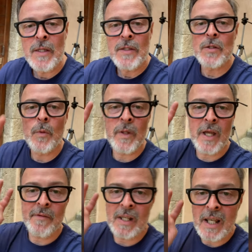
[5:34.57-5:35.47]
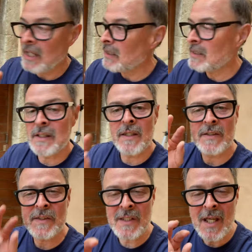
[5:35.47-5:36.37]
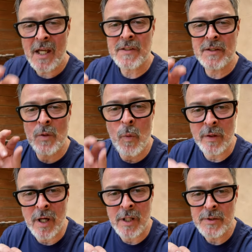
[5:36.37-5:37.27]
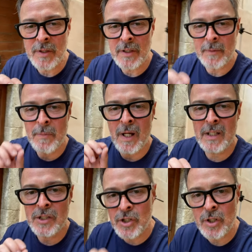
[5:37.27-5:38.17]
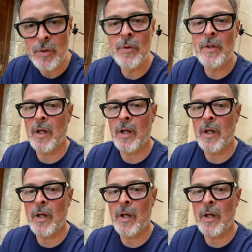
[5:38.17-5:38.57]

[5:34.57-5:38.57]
So we have the light, the C X one hundred by Zhiyun,